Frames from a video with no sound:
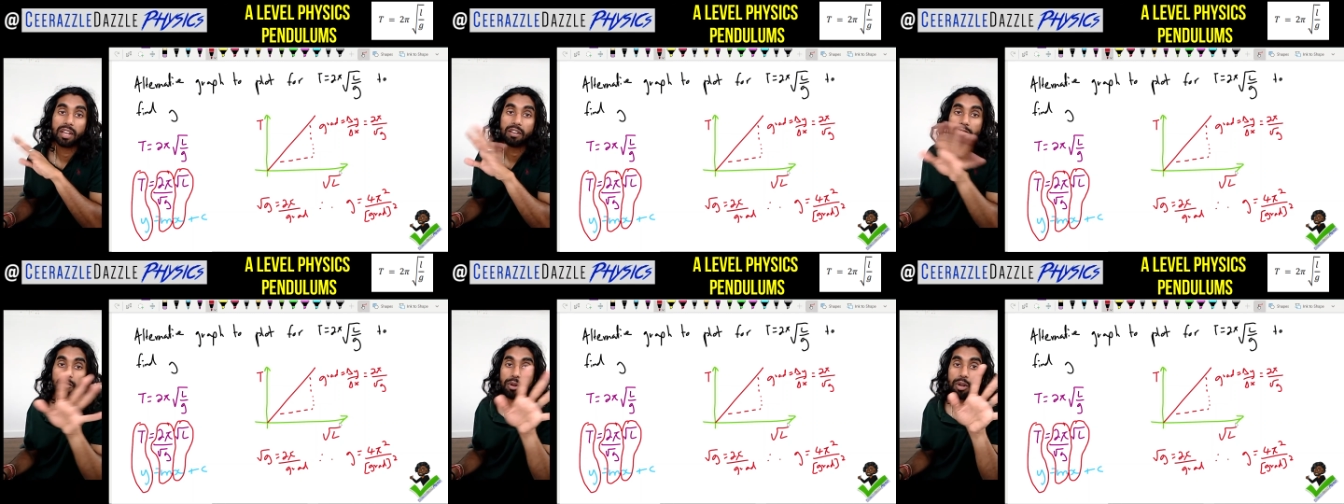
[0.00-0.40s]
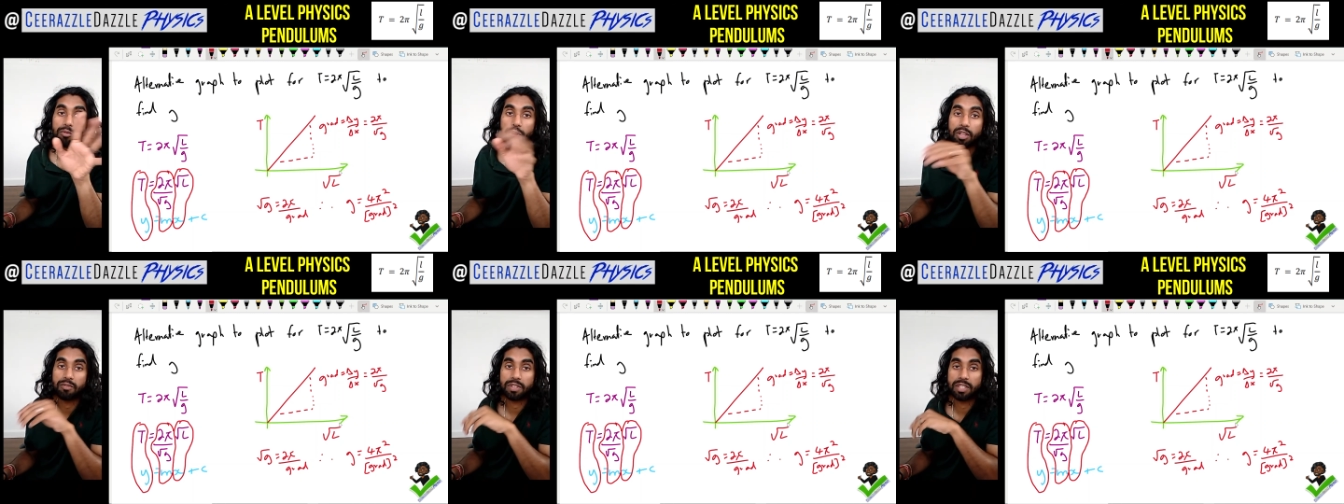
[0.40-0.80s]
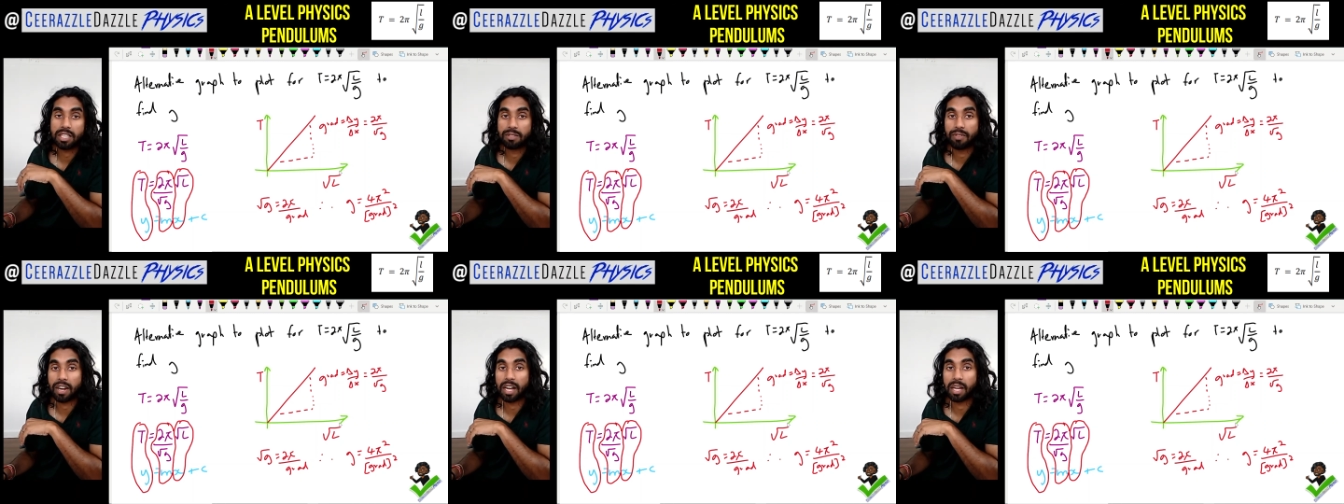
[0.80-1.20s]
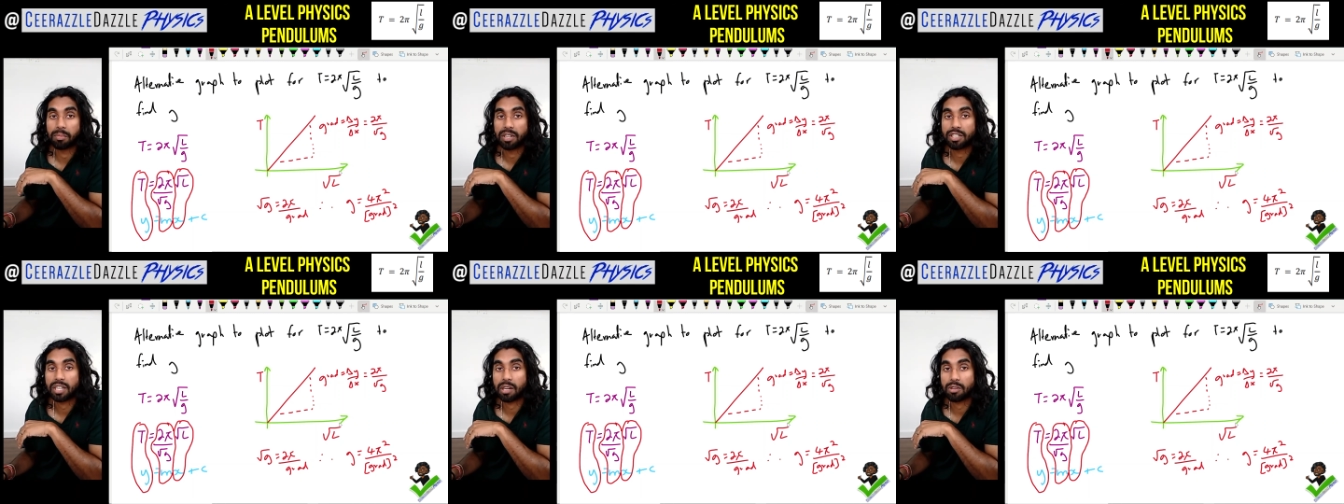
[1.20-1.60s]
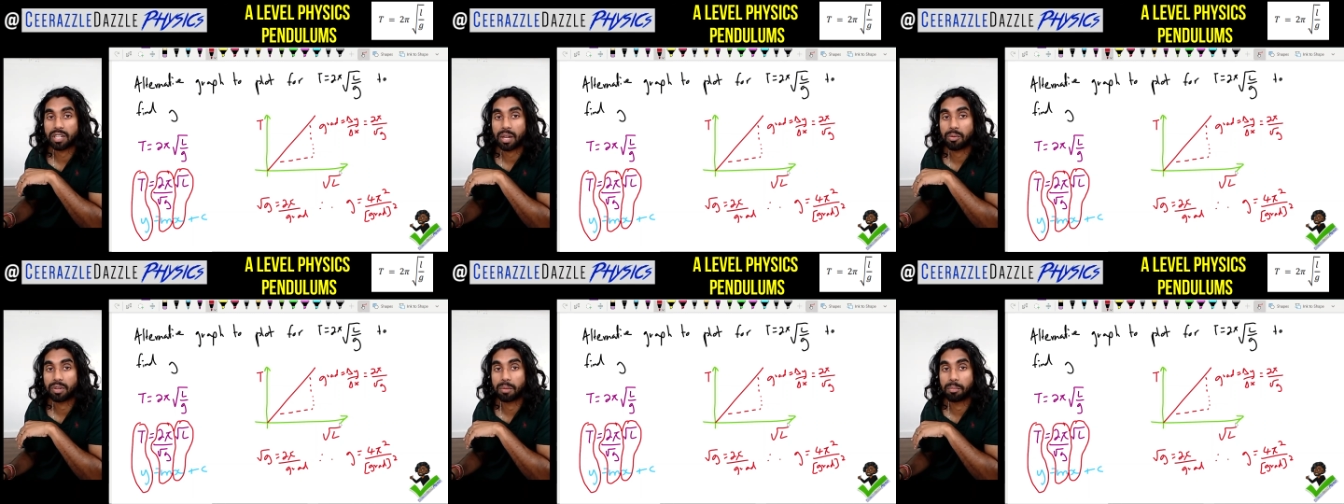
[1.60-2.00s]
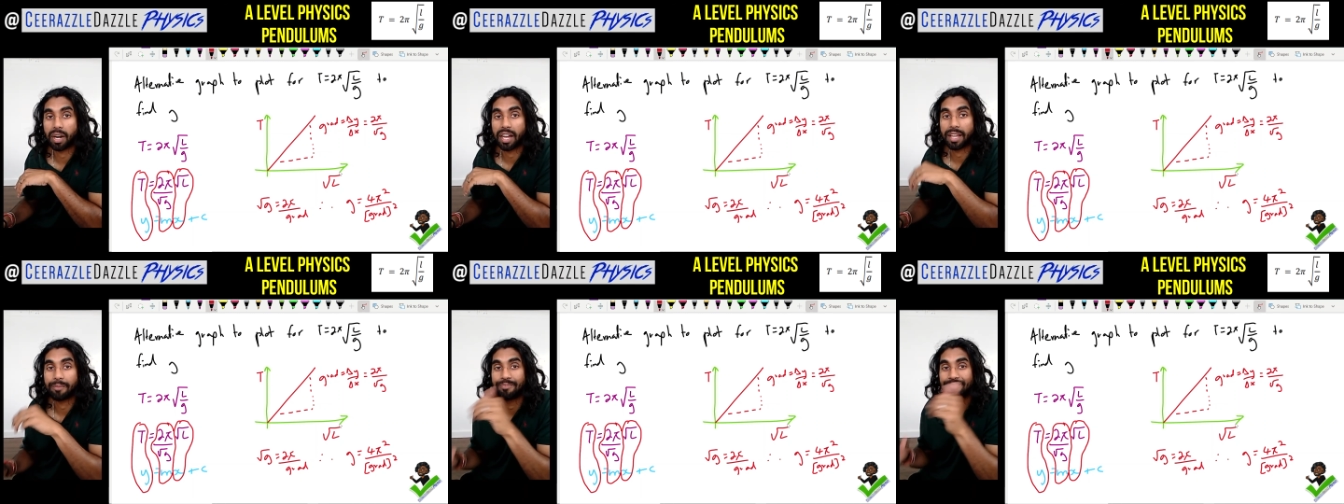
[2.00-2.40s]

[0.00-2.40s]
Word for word: Follow for the physics vibe. Ciao, ciao, and goodbye.